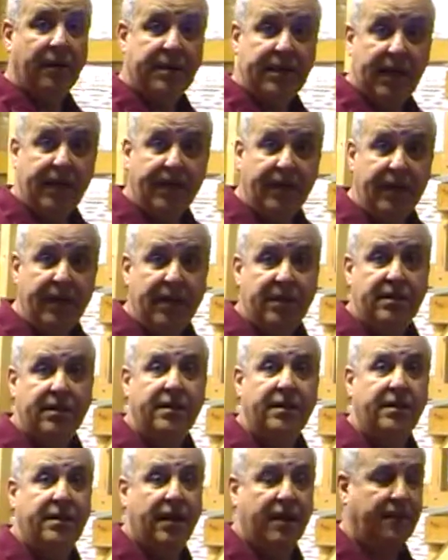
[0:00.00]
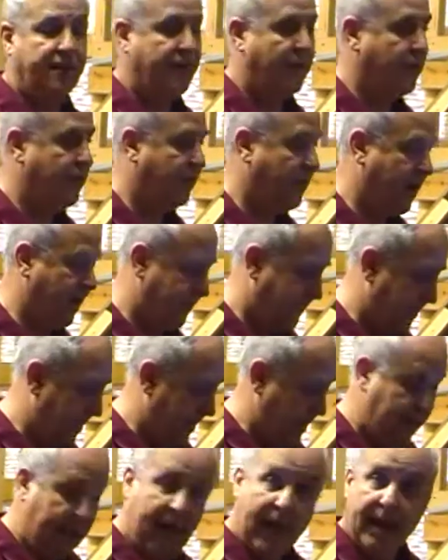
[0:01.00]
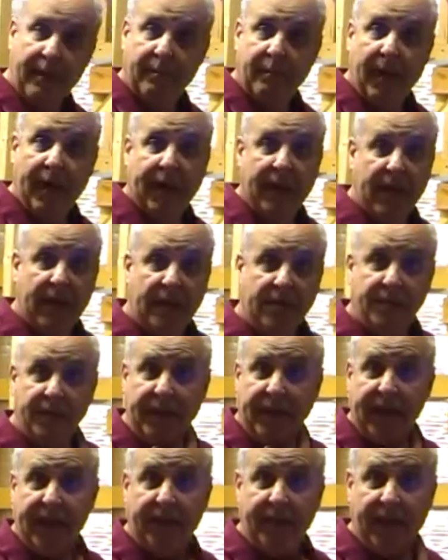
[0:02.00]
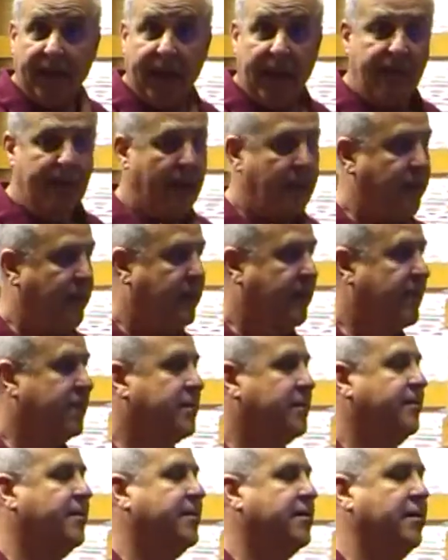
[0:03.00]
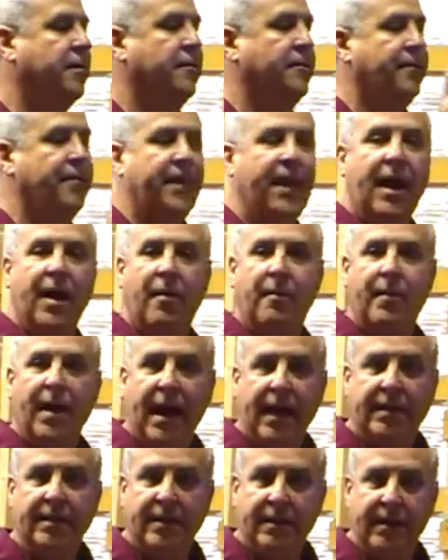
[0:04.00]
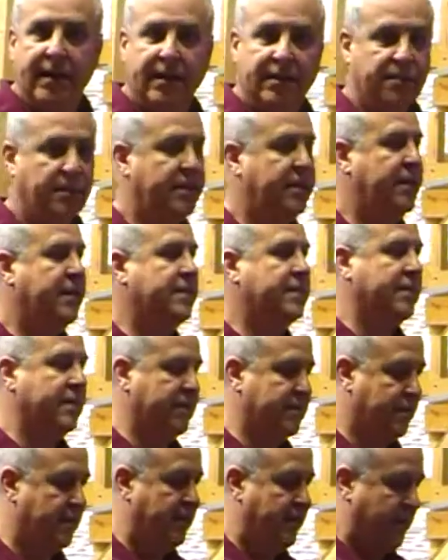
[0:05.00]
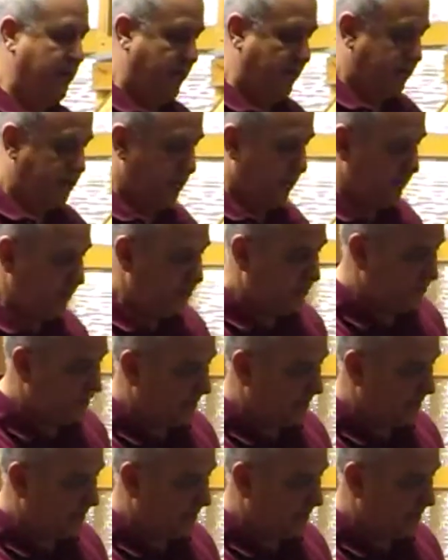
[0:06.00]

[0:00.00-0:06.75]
definition of the photograph. And by gosh, we came up with this. So now back to this, what this is. So we took